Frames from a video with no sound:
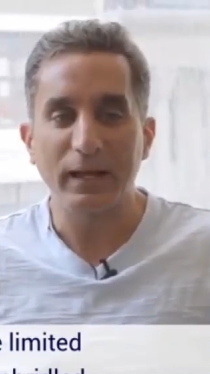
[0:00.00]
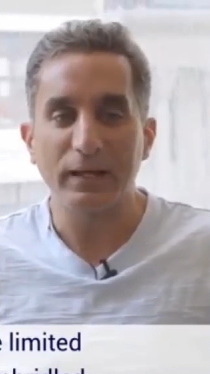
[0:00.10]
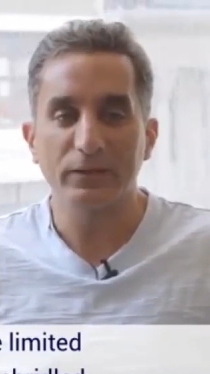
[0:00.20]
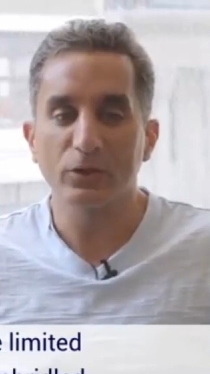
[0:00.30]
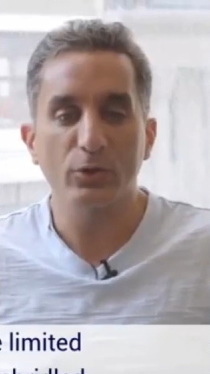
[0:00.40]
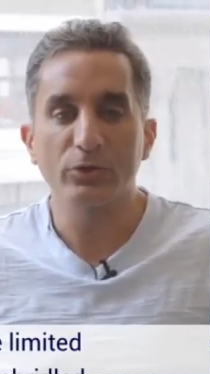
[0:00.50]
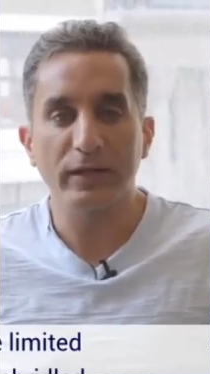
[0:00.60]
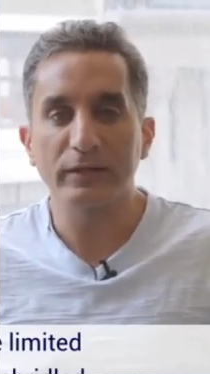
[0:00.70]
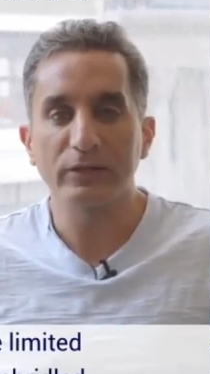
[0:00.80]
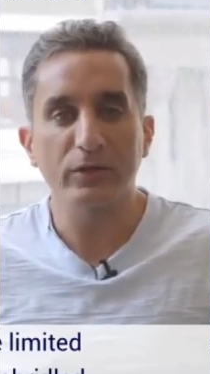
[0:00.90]
No, you
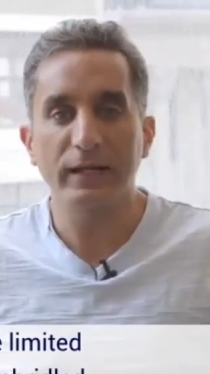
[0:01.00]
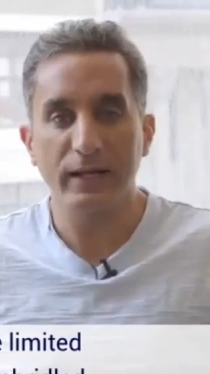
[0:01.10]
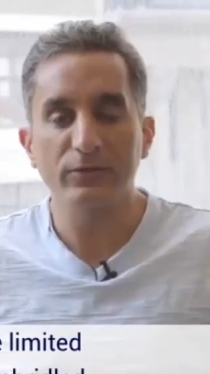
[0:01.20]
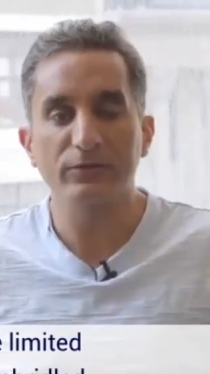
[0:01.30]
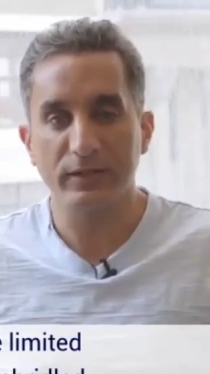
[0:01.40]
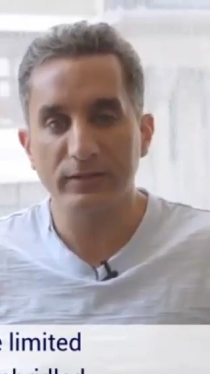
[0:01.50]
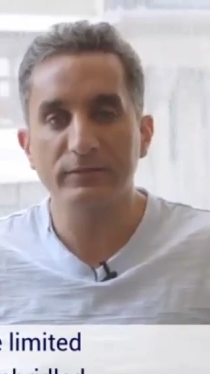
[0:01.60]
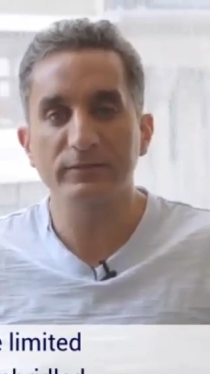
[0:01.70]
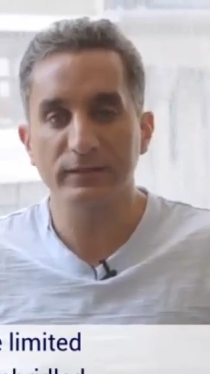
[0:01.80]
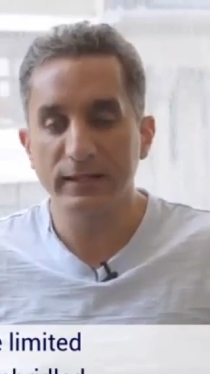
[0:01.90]
can
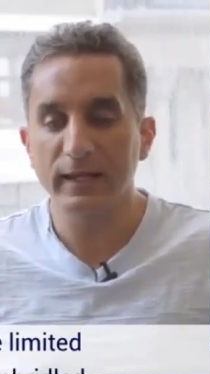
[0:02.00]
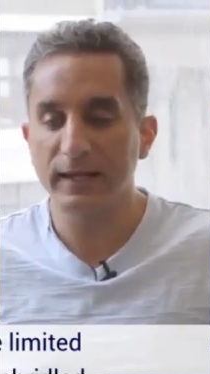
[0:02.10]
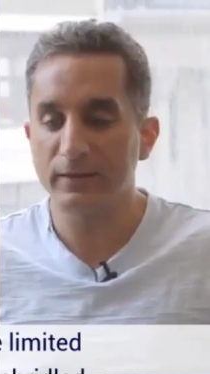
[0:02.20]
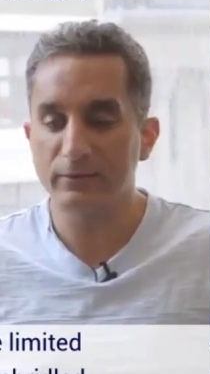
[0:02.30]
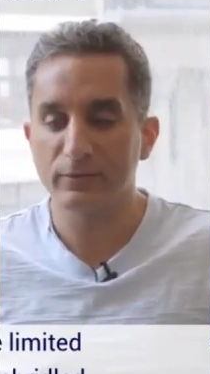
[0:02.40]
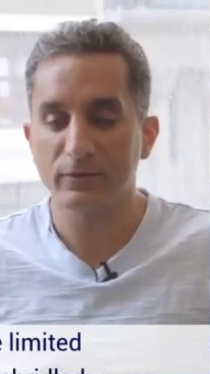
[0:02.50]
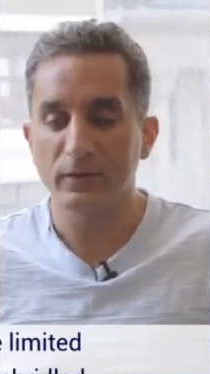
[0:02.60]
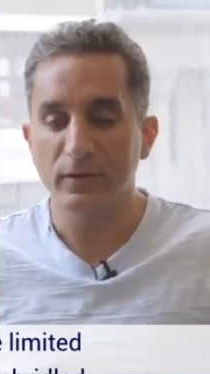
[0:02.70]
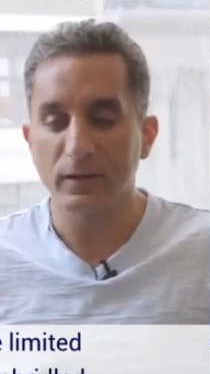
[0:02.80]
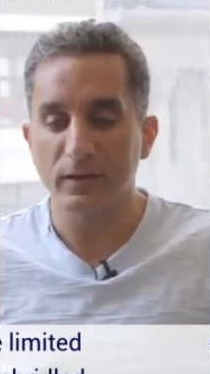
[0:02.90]
still have
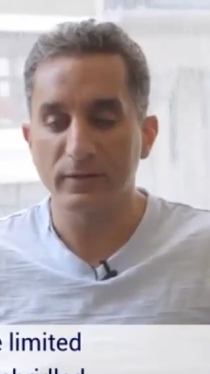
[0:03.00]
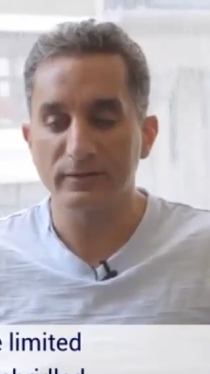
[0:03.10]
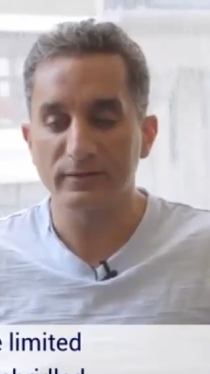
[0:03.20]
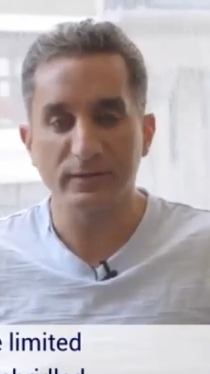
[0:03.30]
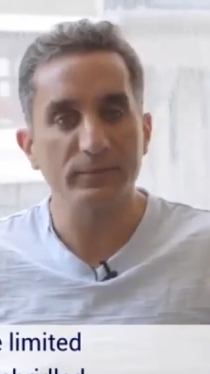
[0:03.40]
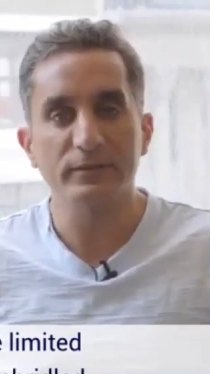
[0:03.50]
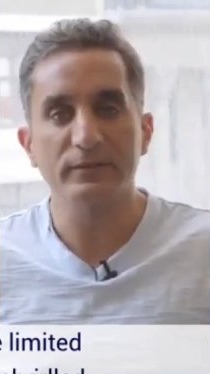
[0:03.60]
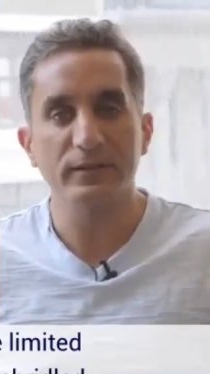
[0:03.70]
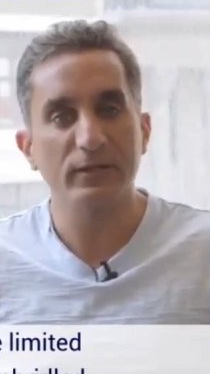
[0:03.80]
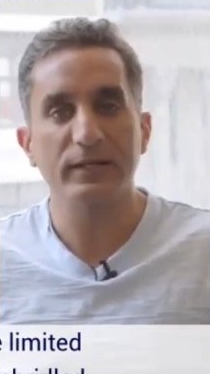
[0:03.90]

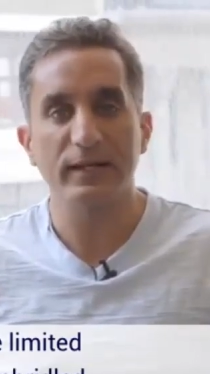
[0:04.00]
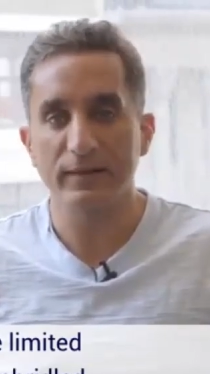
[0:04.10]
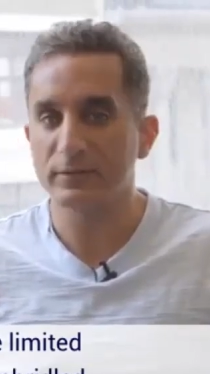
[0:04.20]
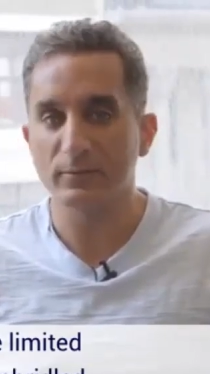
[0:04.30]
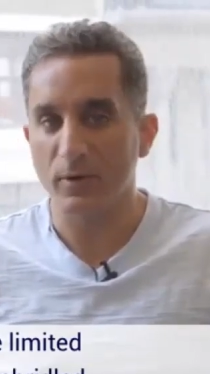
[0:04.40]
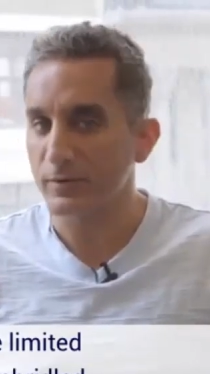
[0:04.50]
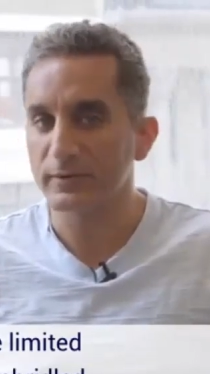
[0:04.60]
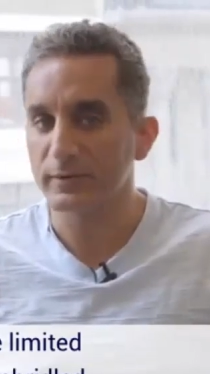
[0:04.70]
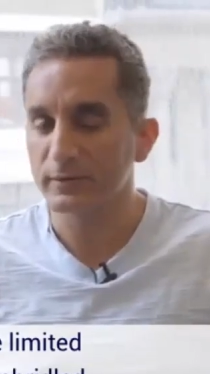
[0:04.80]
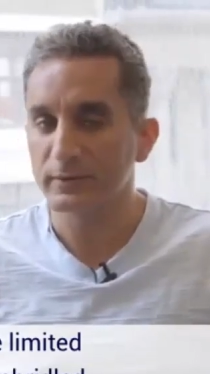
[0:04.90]
stability, and you can have
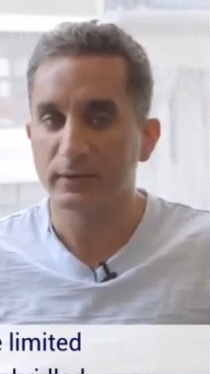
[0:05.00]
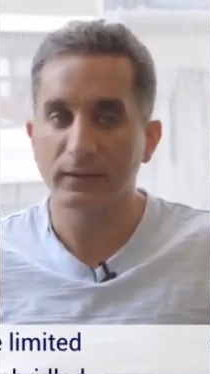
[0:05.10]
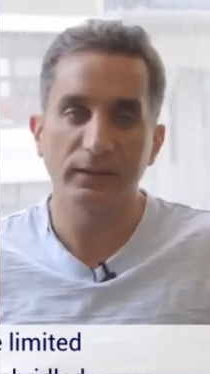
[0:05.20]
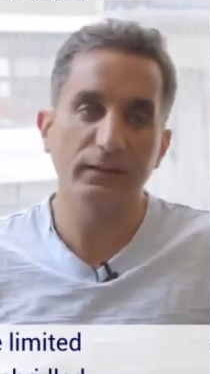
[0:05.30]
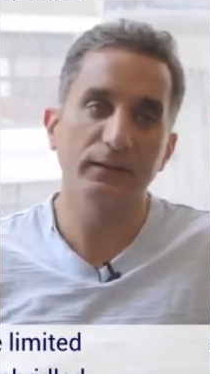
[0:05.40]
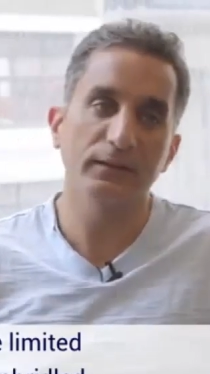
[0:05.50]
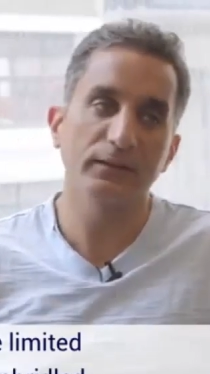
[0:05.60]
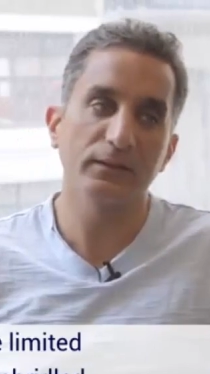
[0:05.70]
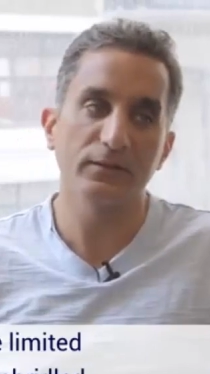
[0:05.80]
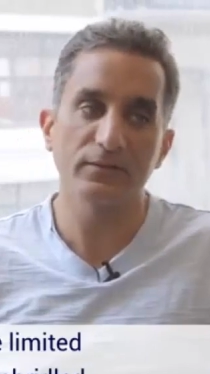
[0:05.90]
democracy.
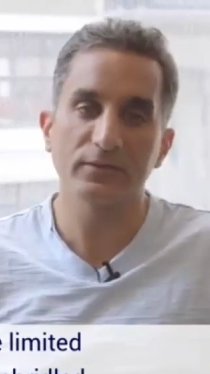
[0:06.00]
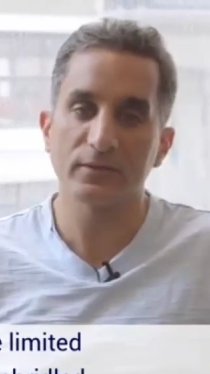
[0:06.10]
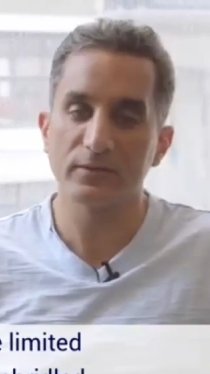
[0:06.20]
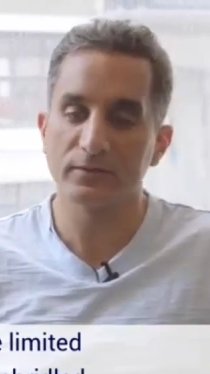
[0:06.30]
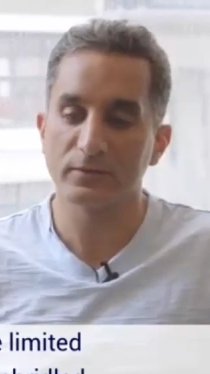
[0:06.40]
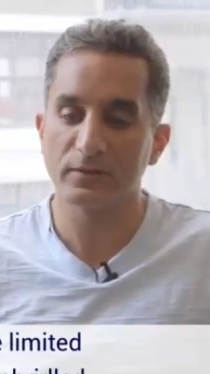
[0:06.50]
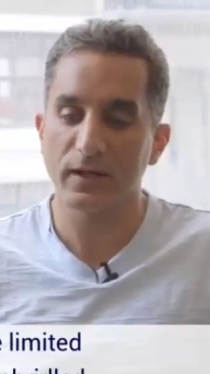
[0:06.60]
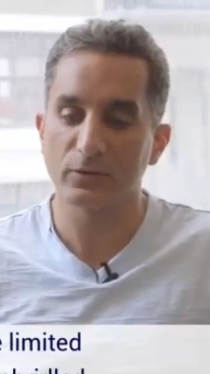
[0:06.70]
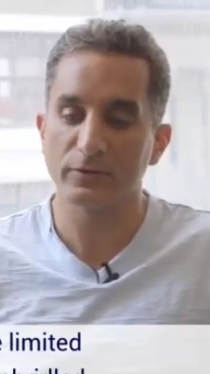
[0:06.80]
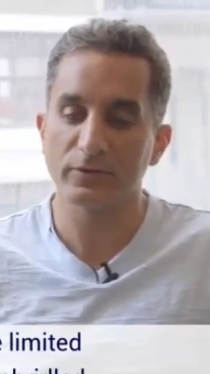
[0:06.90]
This is the
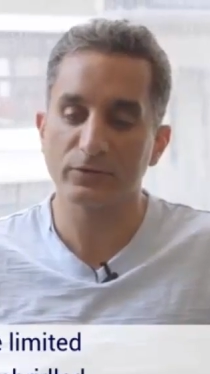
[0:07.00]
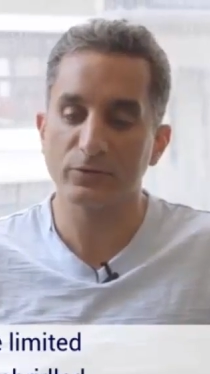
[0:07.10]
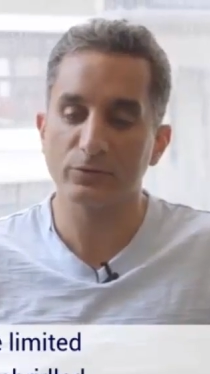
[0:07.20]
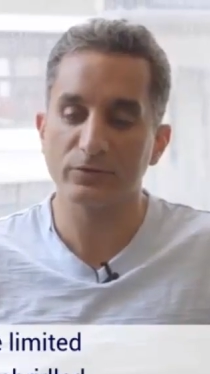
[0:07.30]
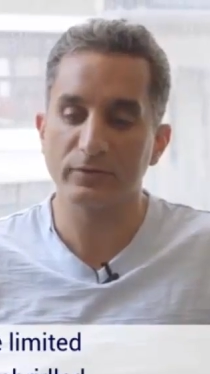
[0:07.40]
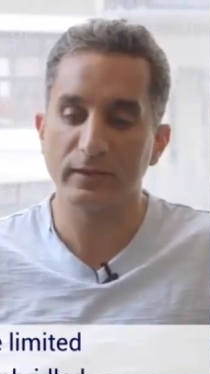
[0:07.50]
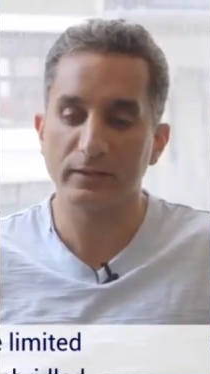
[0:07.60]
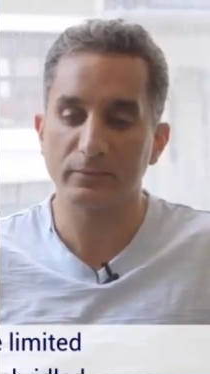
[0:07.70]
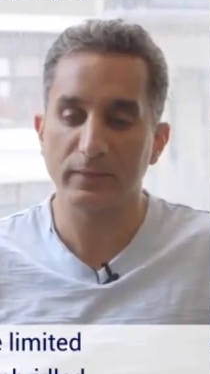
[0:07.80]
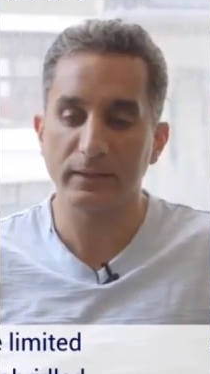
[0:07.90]
kind of excuses
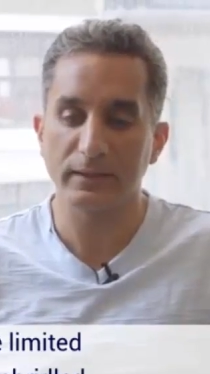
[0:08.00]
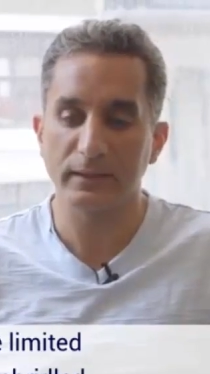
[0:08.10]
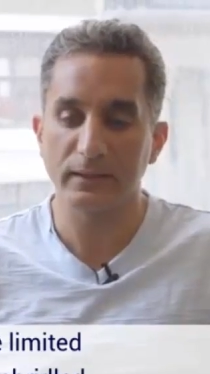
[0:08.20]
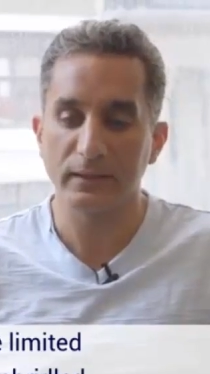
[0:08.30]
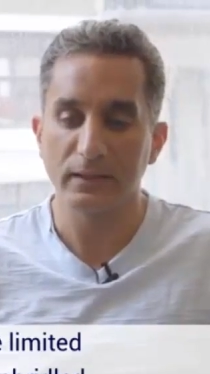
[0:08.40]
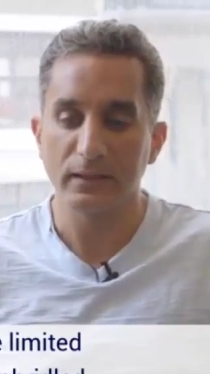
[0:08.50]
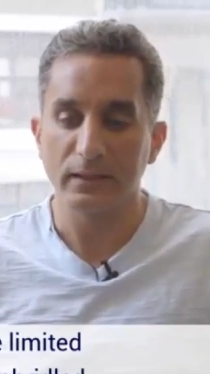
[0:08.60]
that many